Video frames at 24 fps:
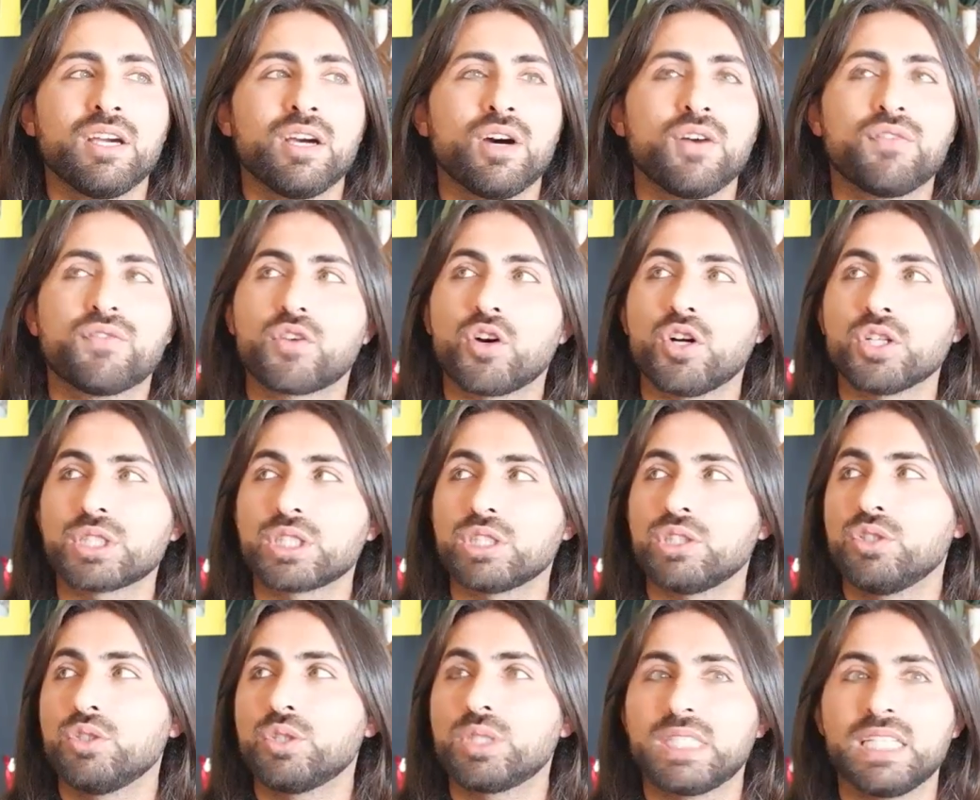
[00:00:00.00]
Of
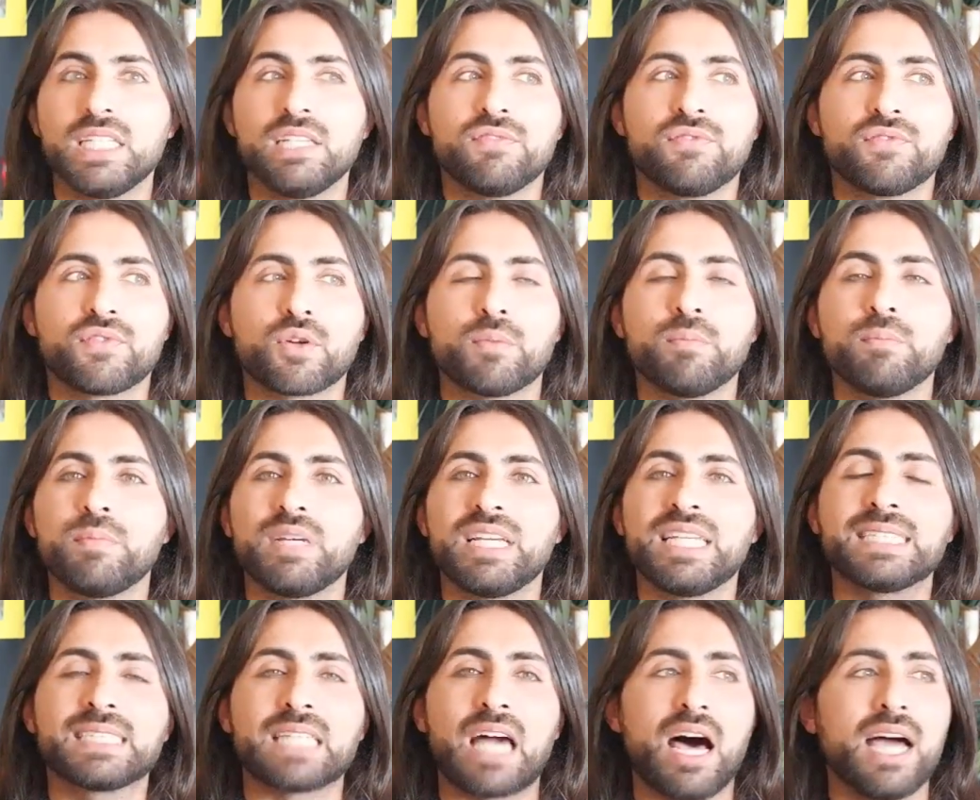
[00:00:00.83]
course, you see from
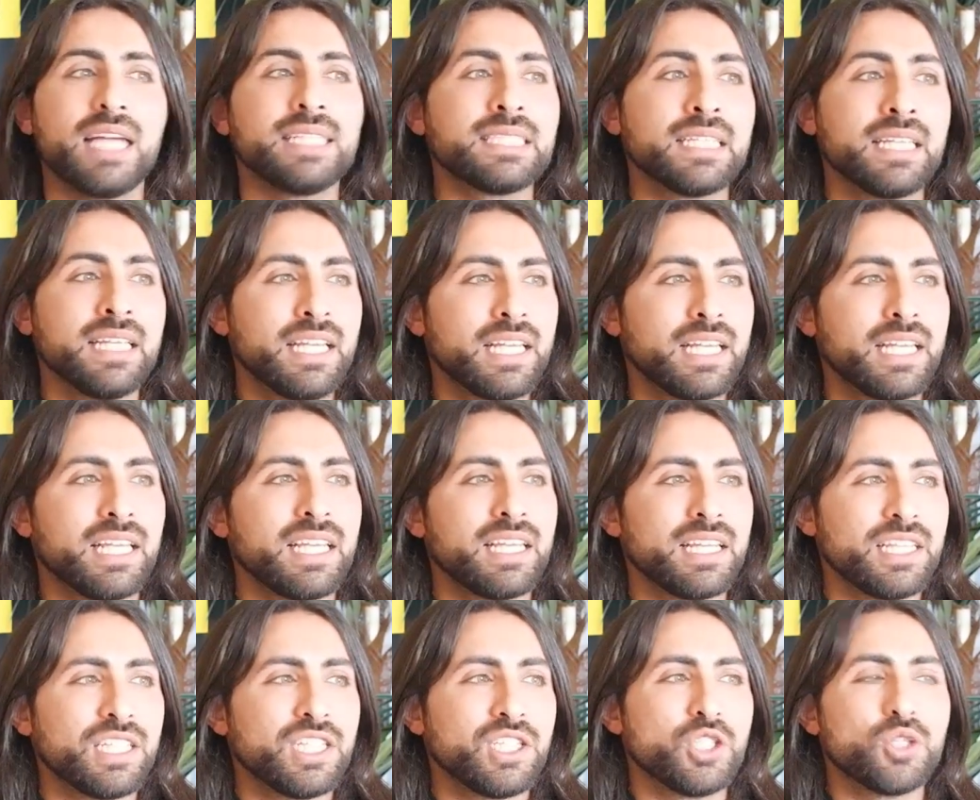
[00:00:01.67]
his eyes.
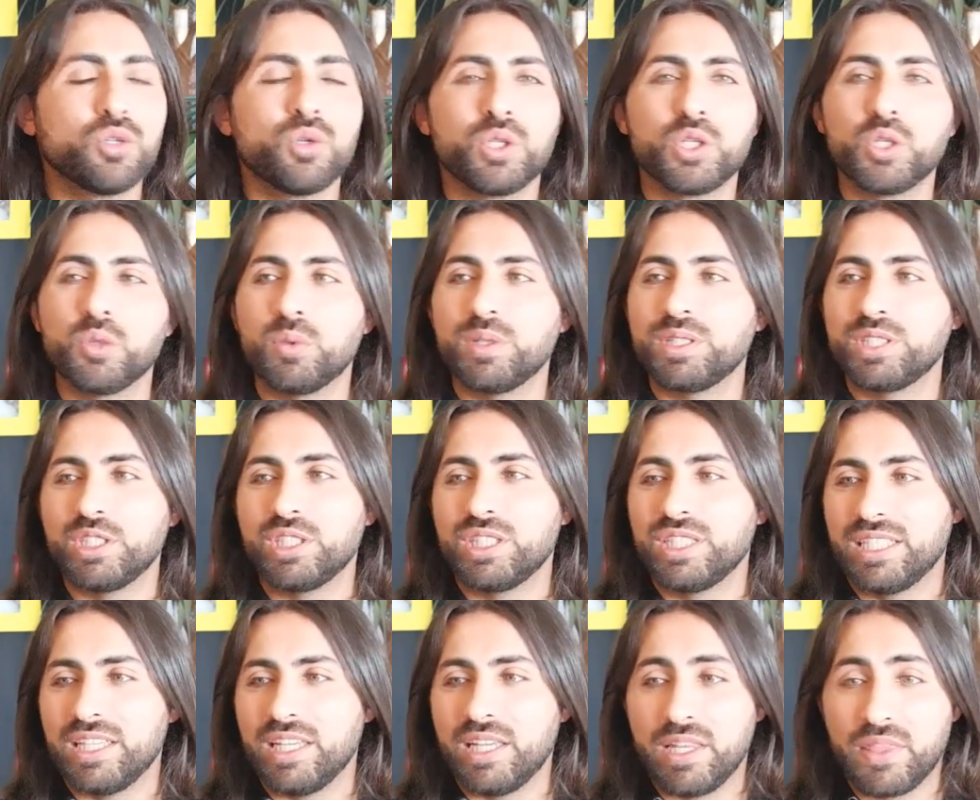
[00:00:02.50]

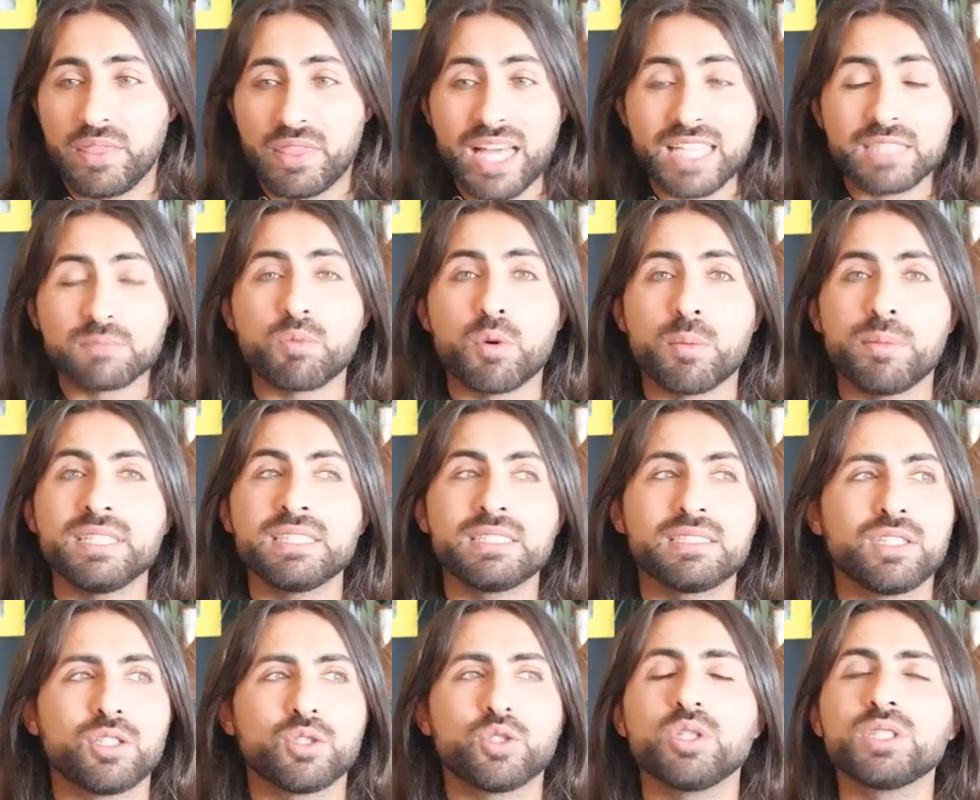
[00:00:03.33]
In that
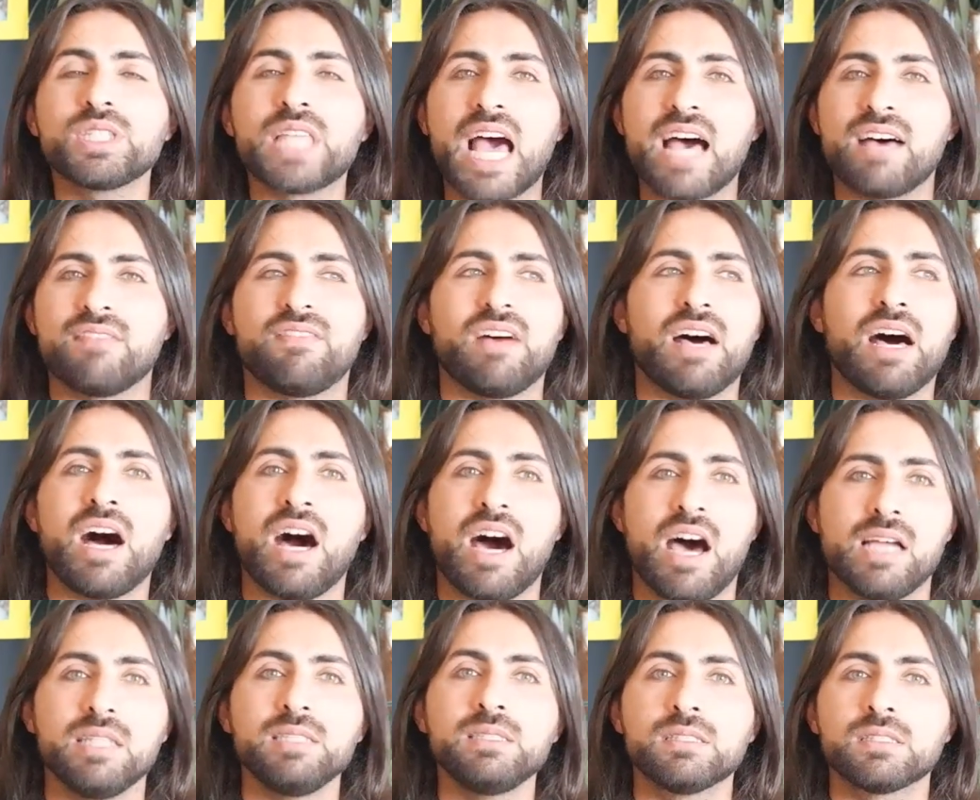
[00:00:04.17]
moment, you don't have
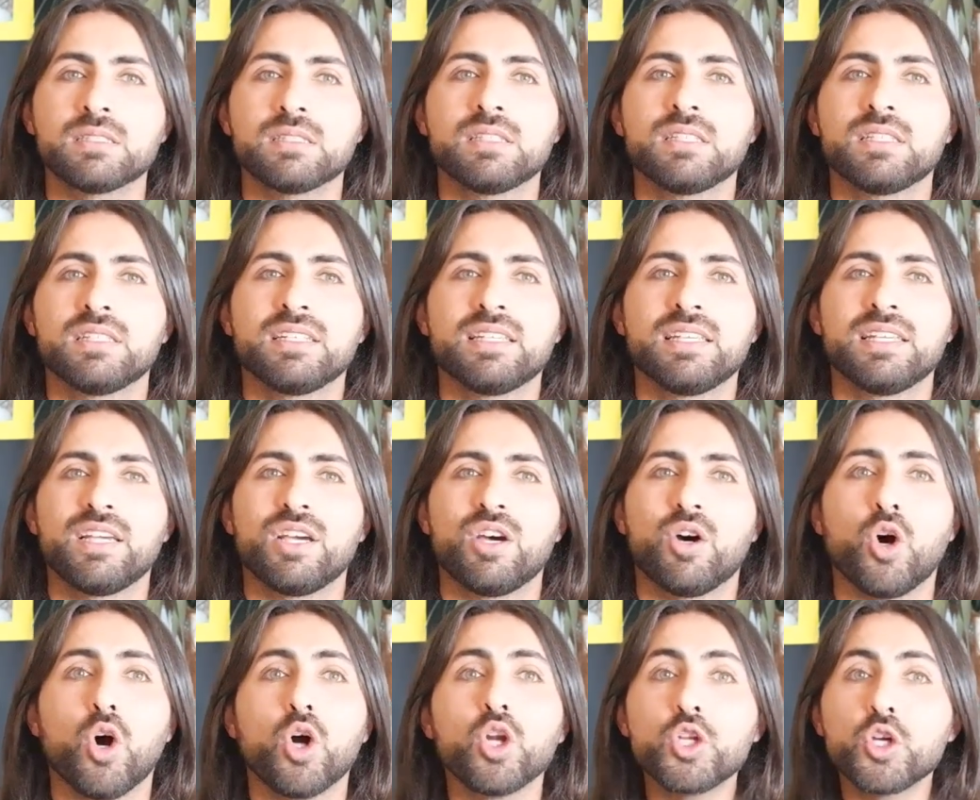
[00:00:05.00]
eyes.
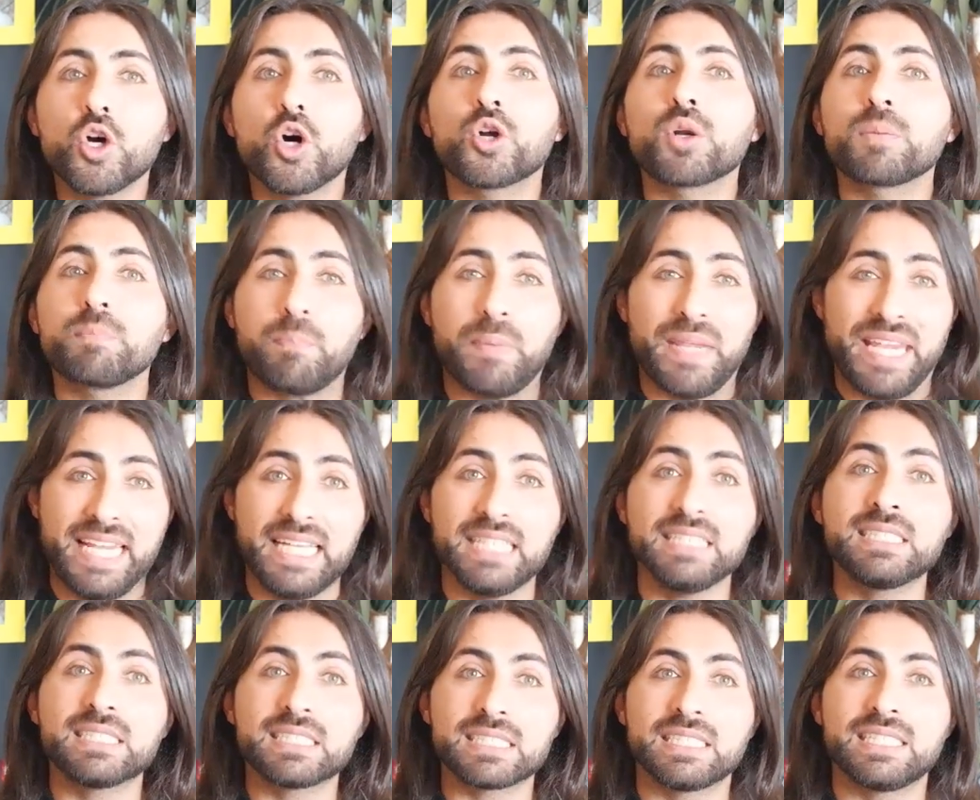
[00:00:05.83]
All your
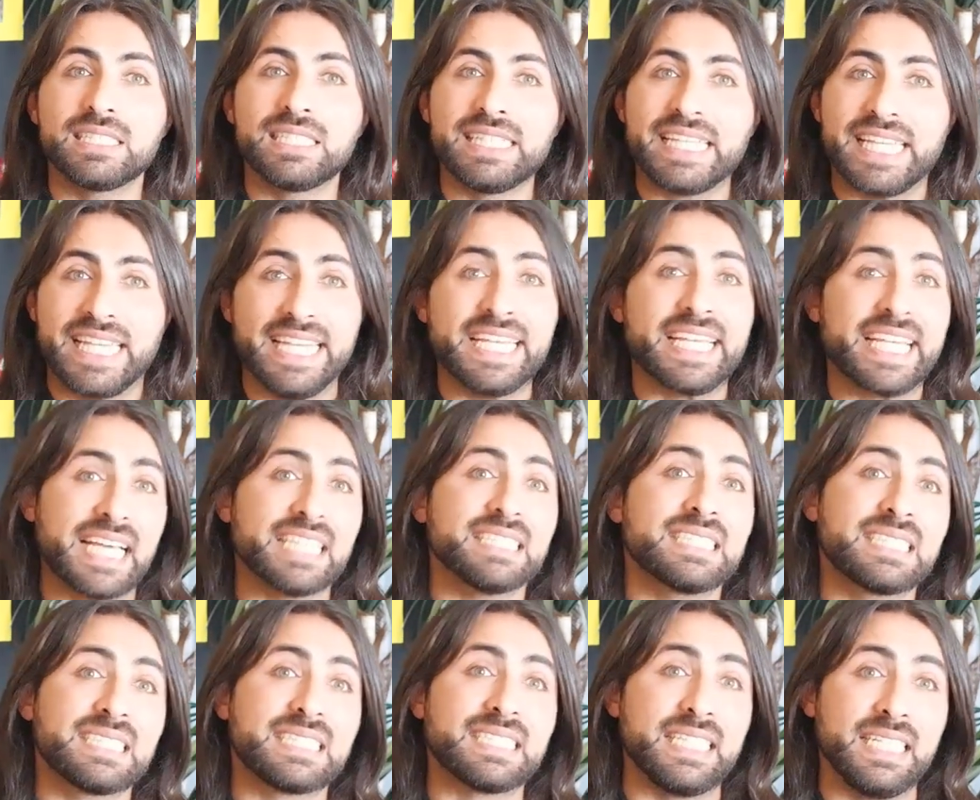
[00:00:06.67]
beings, he
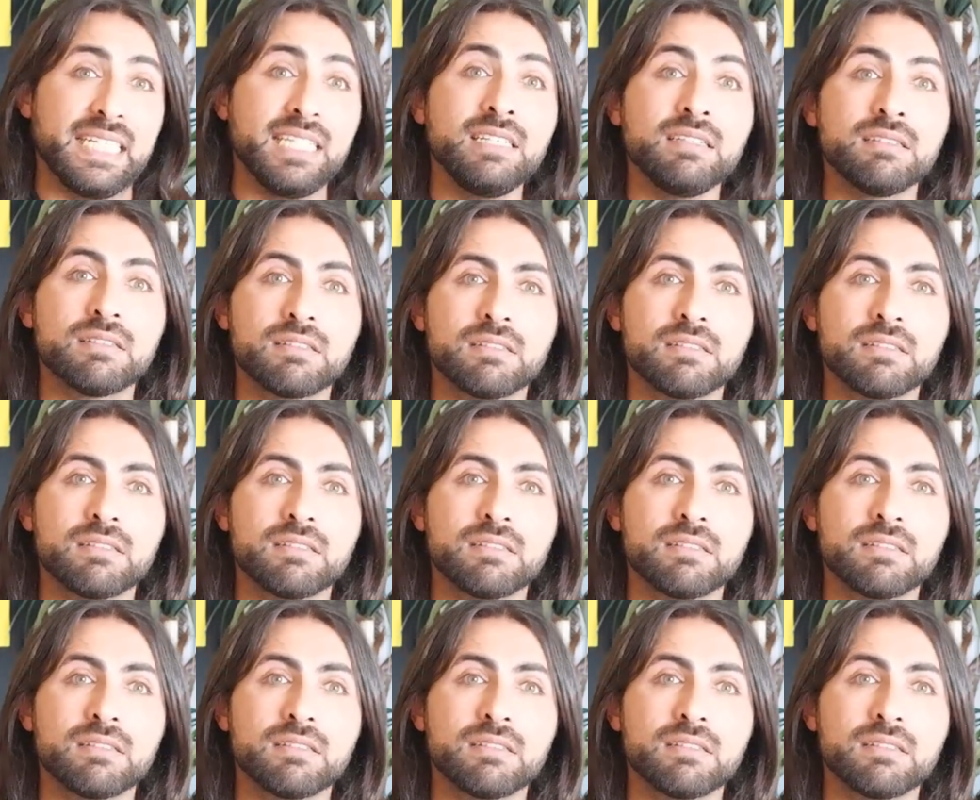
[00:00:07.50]
can see.